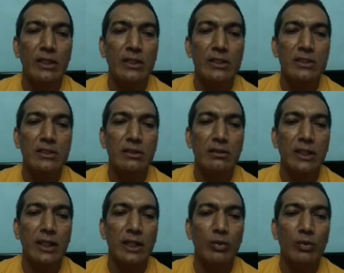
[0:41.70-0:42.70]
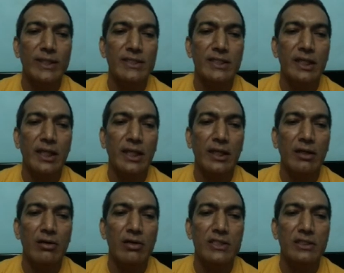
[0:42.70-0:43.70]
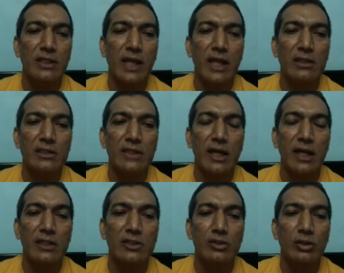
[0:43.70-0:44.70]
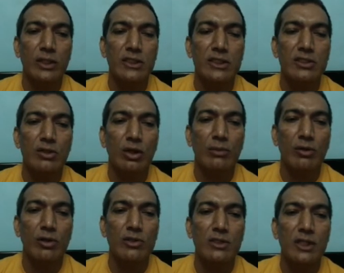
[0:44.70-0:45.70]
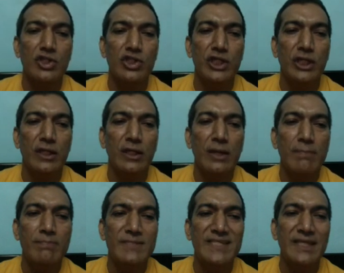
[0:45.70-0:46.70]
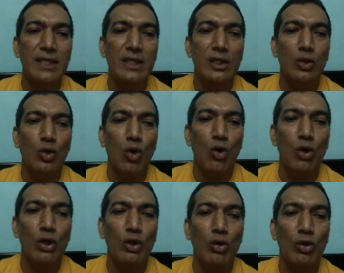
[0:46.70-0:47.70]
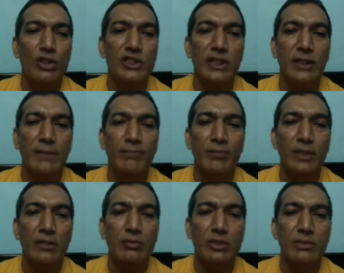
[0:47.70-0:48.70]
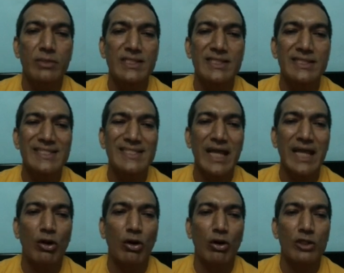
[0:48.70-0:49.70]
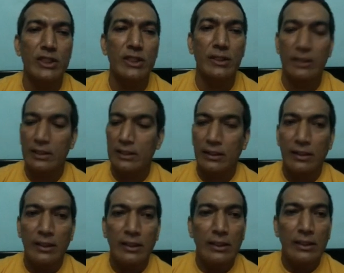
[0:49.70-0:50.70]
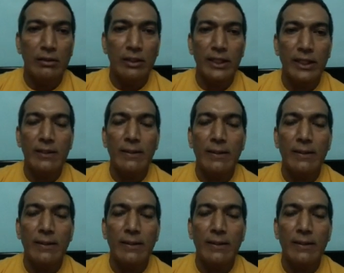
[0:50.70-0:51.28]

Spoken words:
So here we can say o is like silent. So it is not pronounced ji. Psychology, which means psychology. Okay.